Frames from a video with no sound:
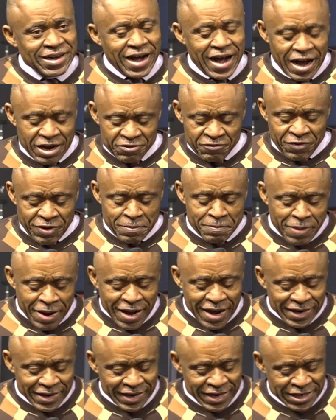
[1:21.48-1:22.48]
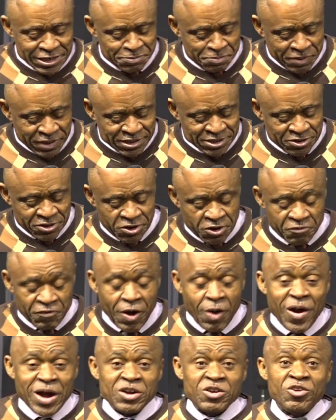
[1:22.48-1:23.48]
a verbal expression of
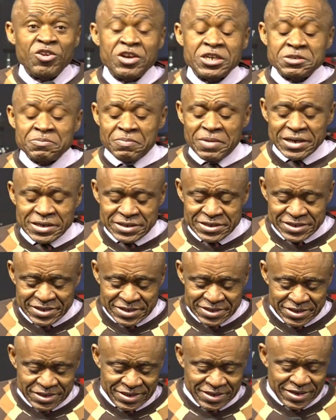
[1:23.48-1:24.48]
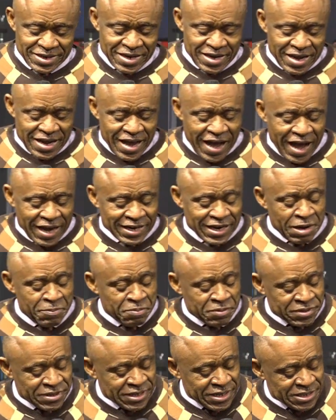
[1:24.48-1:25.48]
our acknowledgement and
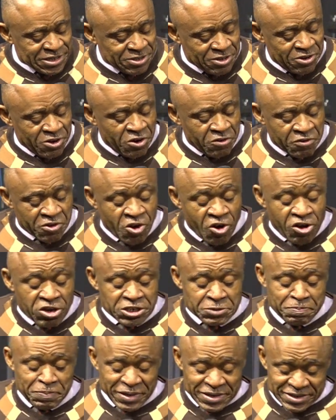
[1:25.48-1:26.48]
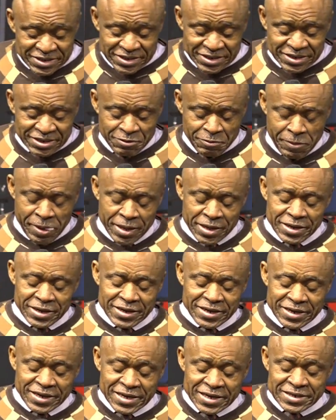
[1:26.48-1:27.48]
appreciation of God's person,
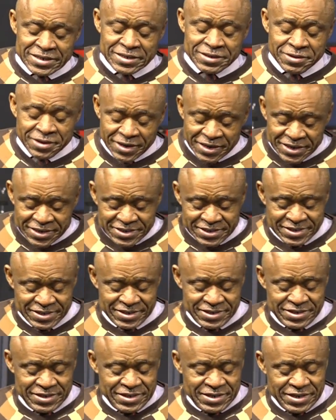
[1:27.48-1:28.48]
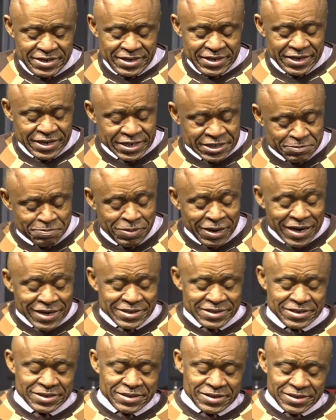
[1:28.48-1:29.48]
His grace, His
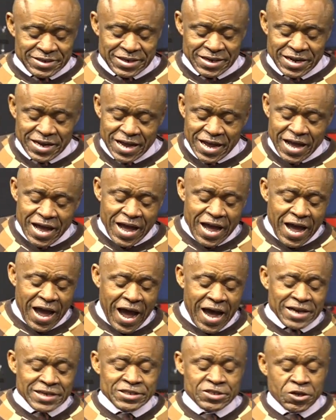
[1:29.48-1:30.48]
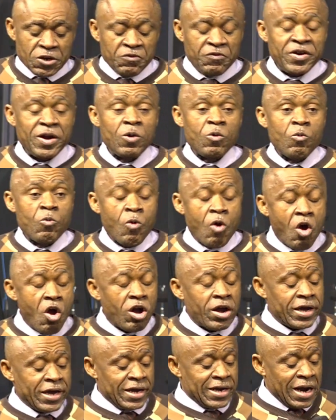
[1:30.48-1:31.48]
blessing, and sovereign
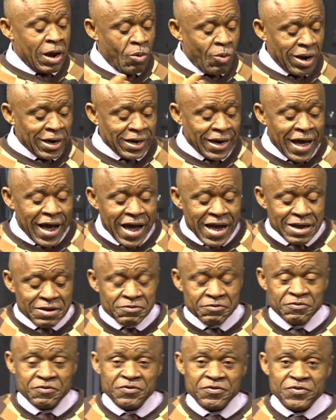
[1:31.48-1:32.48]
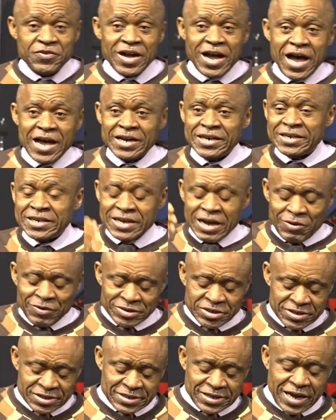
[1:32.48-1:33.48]
work in our life and in our
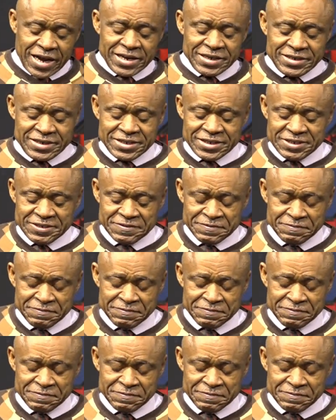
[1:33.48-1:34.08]
society.